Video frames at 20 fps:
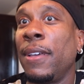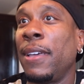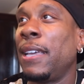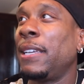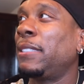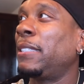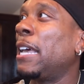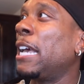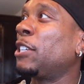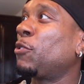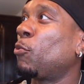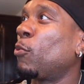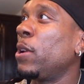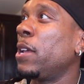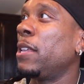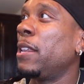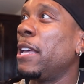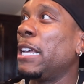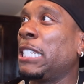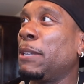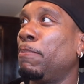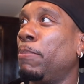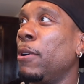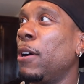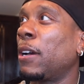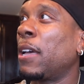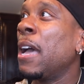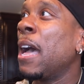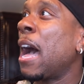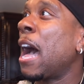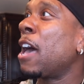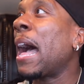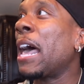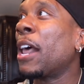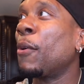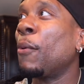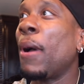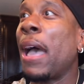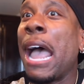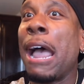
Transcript: He says, read his book. I don't